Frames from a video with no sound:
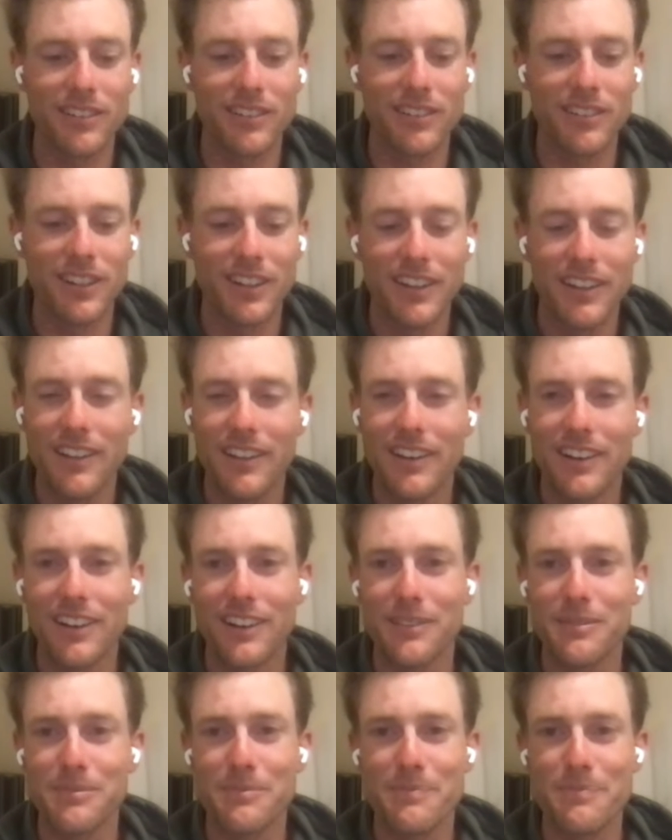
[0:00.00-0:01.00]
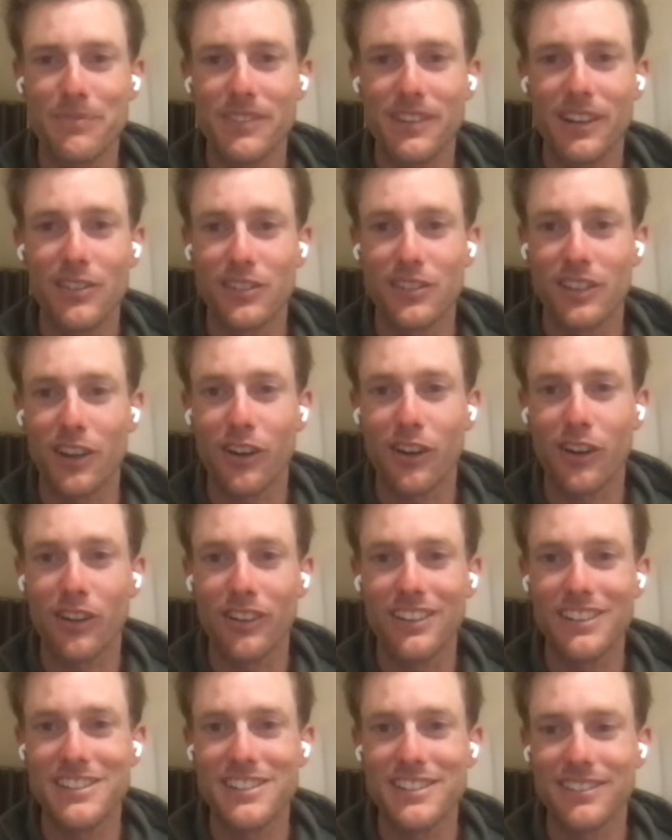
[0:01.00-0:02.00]
I was at college,
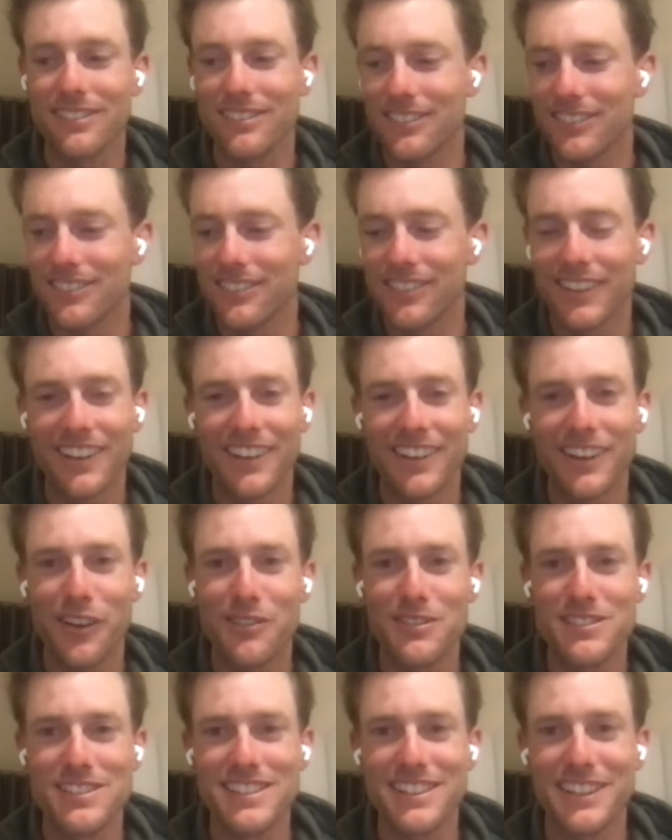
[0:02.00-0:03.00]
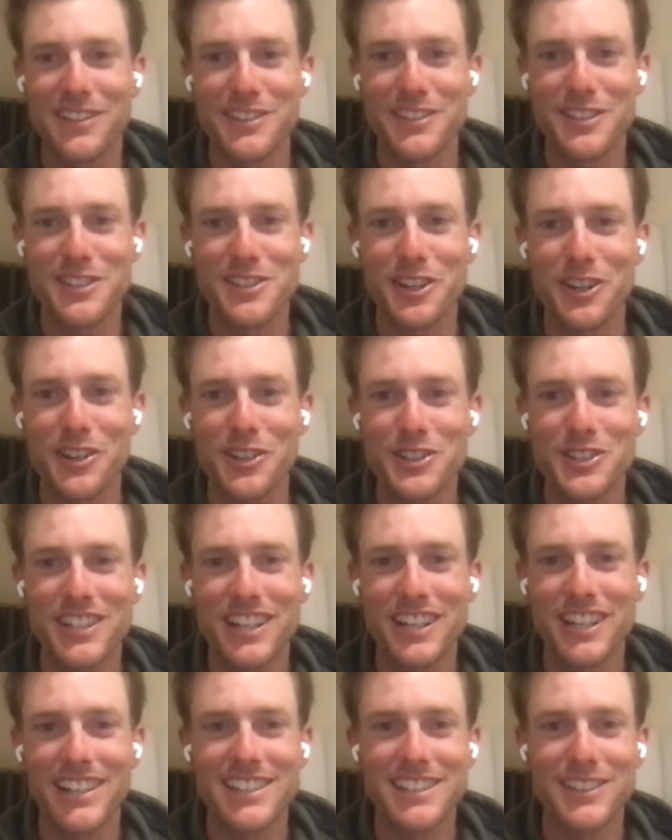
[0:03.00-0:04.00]
and obviously there's a social side
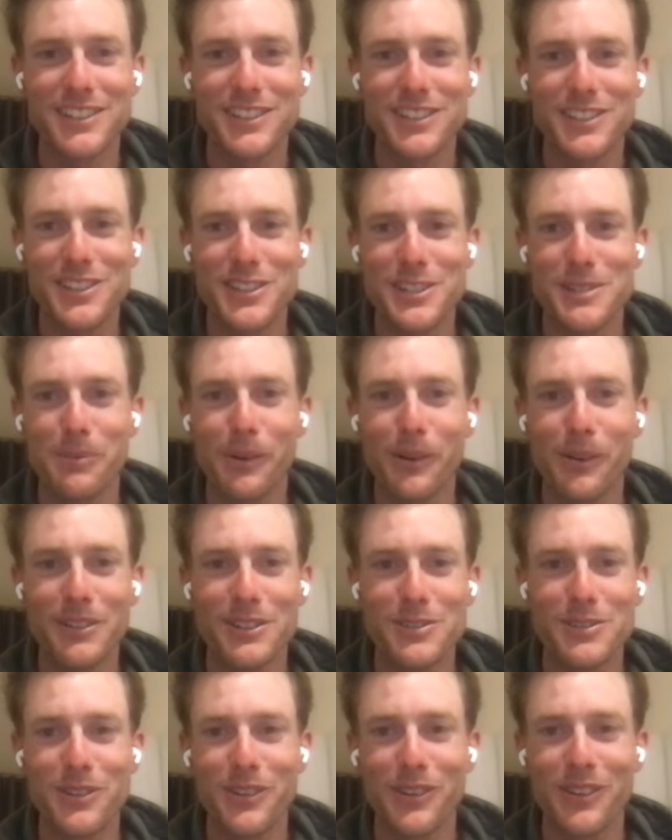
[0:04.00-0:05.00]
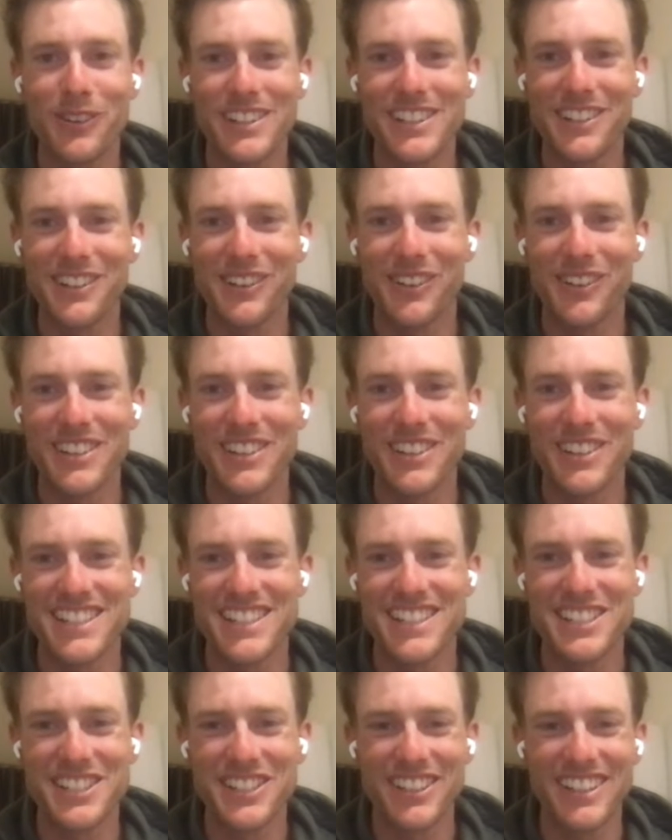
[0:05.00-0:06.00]
to the sport, which we always
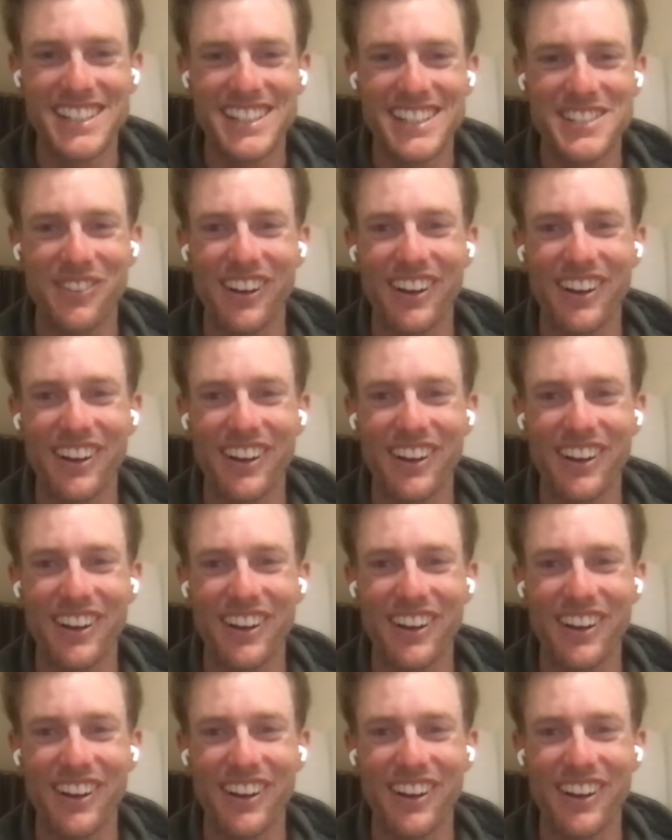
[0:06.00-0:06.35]
enjoyed as well.